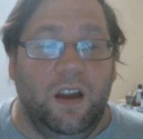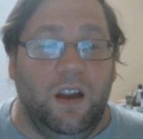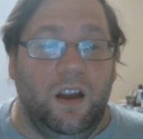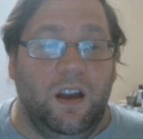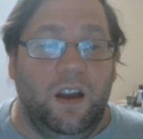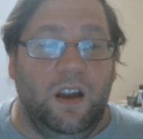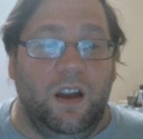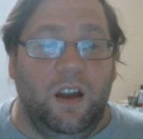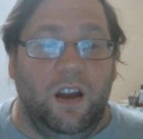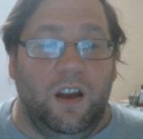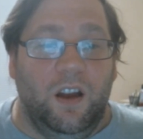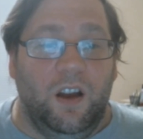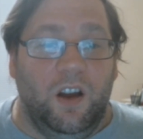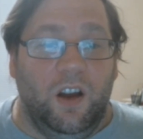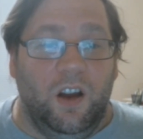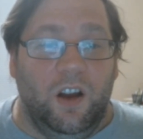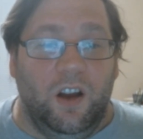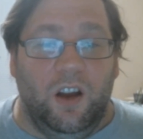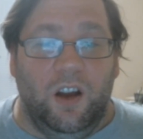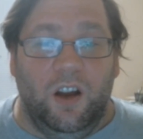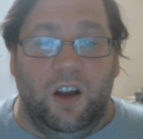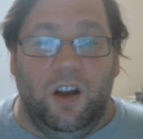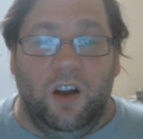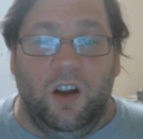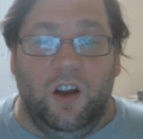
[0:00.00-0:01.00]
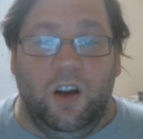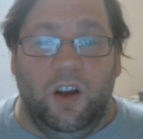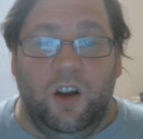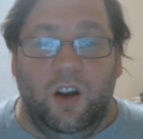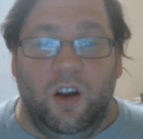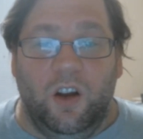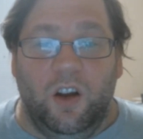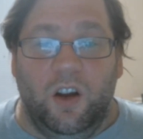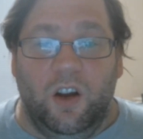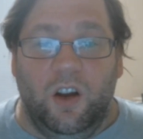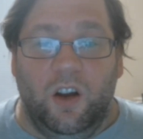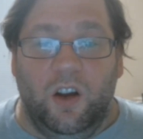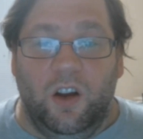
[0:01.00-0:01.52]

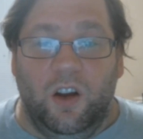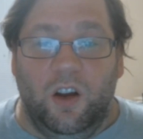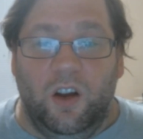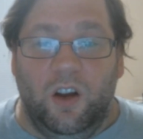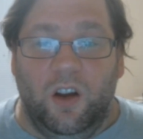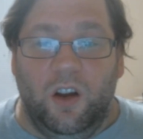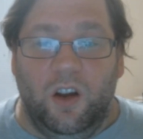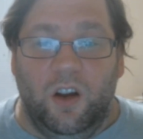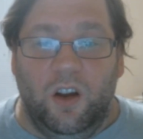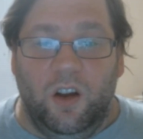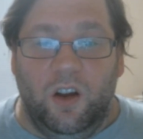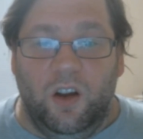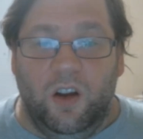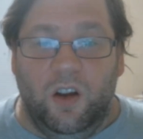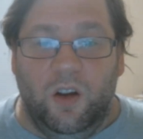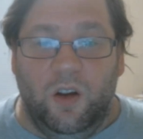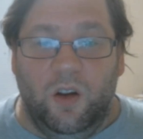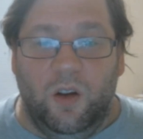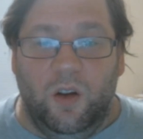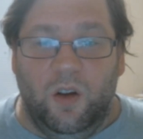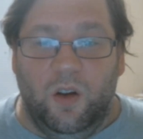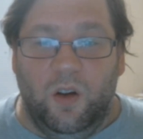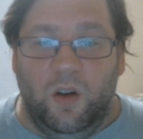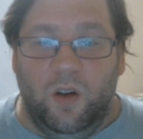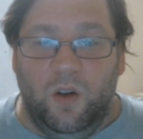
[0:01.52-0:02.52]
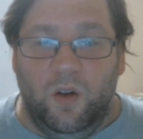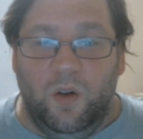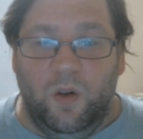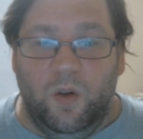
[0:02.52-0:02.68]
Nobody speaks.